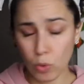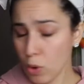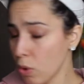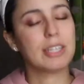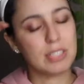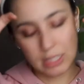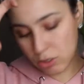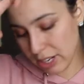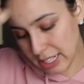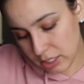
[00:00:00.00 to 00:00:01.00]
Ooh, there's a
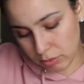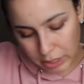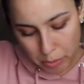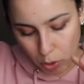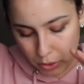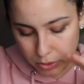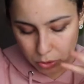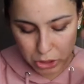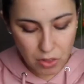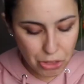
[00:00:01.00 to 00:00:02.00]
little hint of
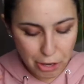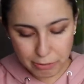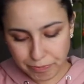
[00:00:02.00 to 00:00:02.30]
limon in there,